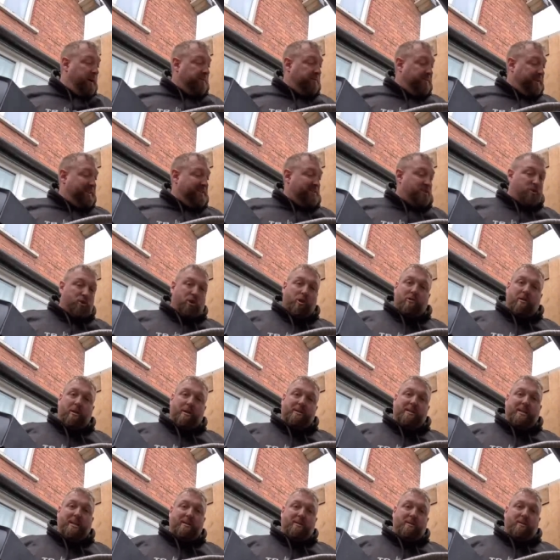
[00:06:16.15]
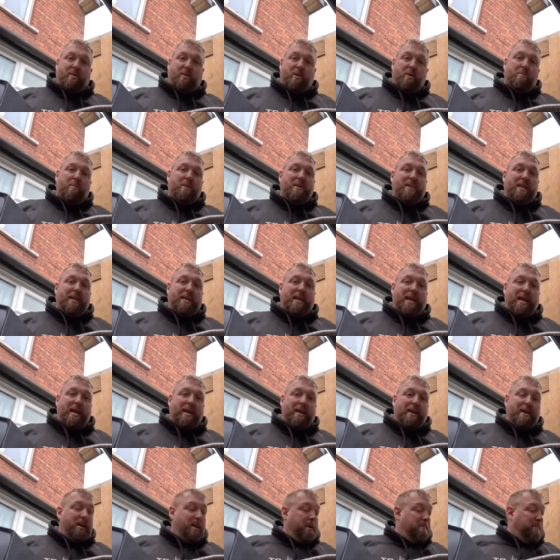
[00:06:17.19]
This turret didn't come with the kit,
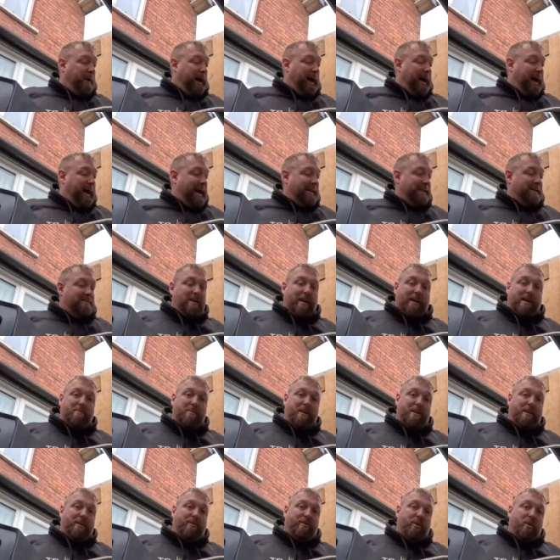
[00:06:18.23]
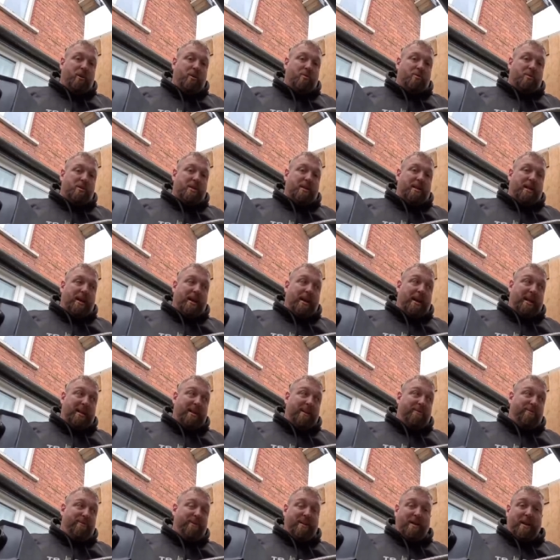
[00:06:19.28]
but I highly recommend, if you're using it in
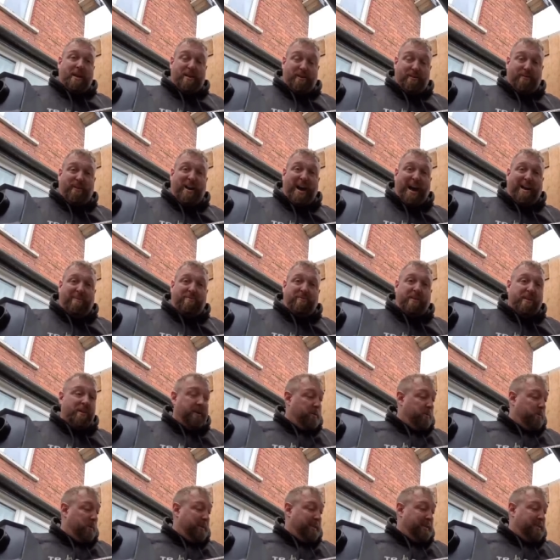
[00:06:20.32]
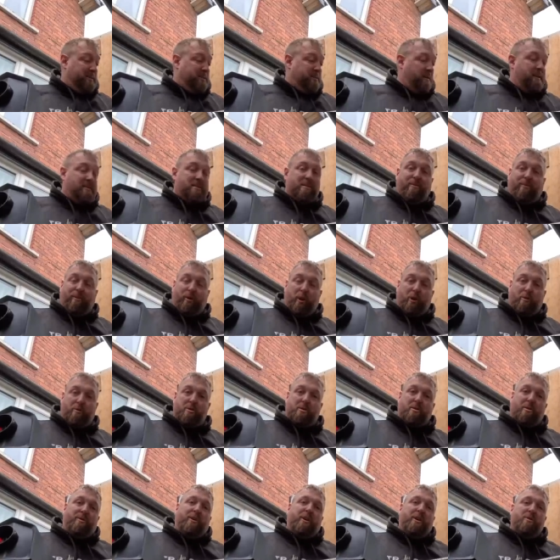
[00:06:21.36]
a van with insulated floor and
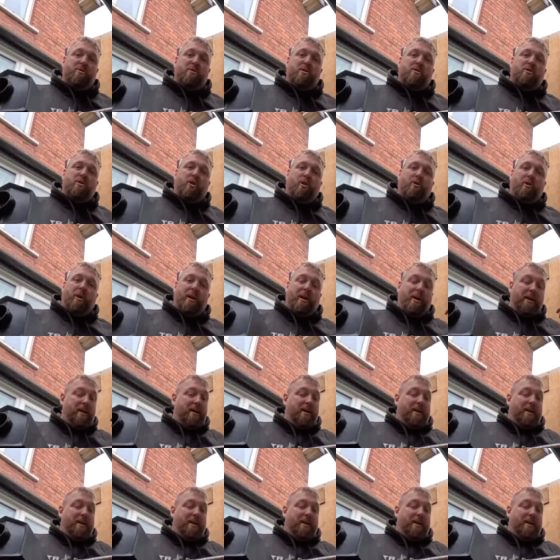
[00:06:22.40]
stuff, use a turret.